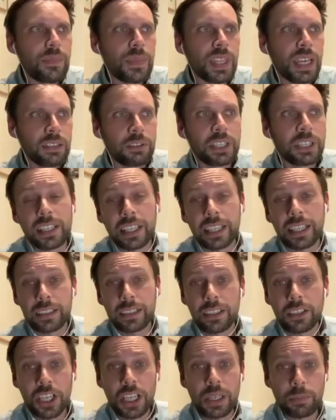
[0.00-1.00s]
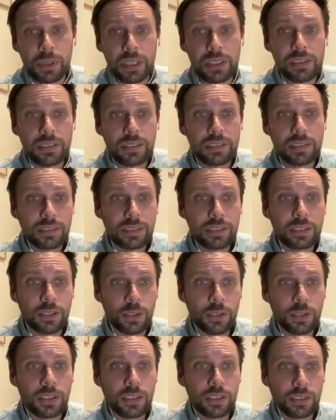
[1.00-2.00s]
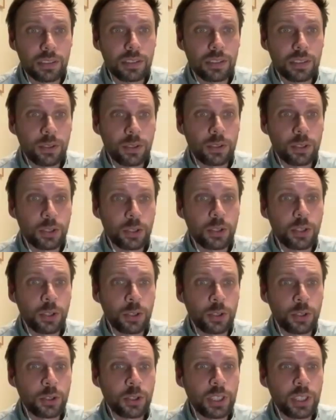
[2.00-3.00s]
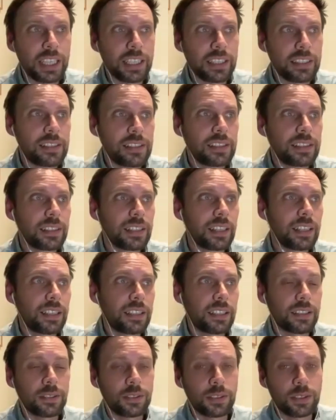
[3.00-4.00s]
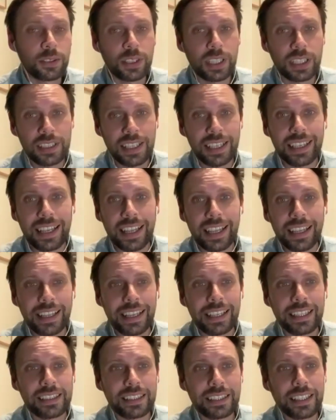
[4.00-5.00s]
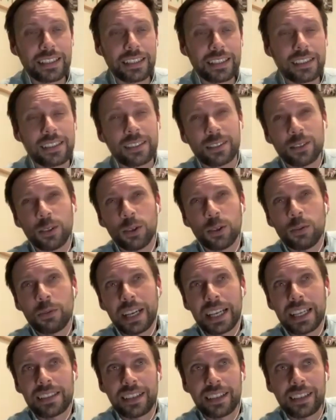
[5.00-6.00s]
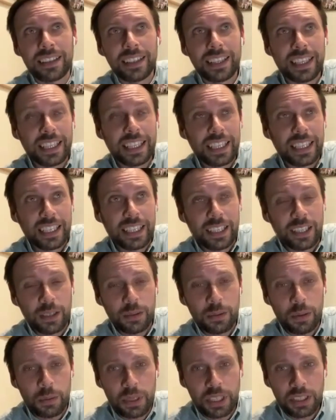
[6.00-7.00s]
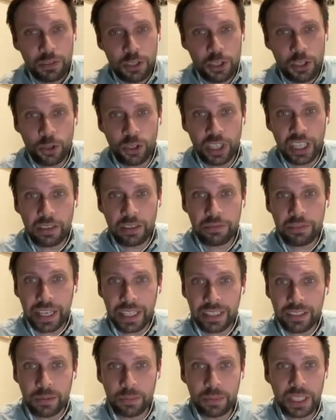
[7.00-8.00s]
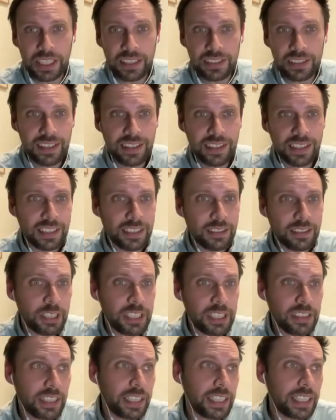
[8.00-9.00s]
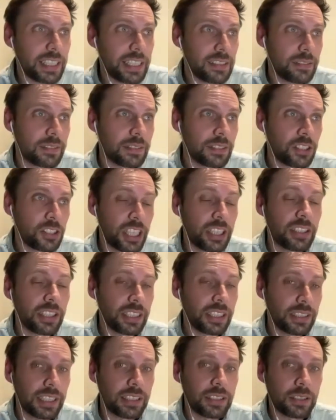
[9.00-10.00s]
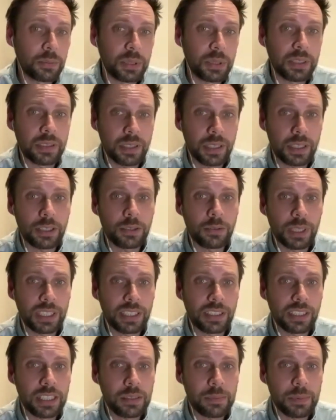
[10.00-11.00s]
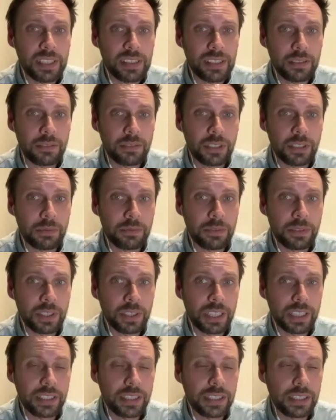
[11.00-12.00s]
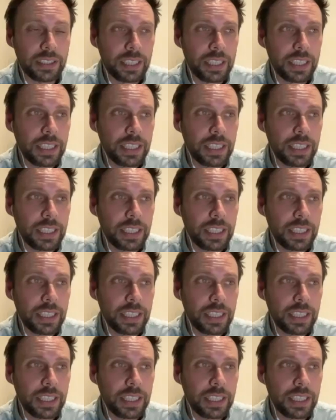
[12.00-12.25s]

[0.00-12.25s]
Riesling is the cheapest on tonight's, and it's always a bit of a shocking factor, because I think Riesling is generally tend to be quite an expensive grape variety.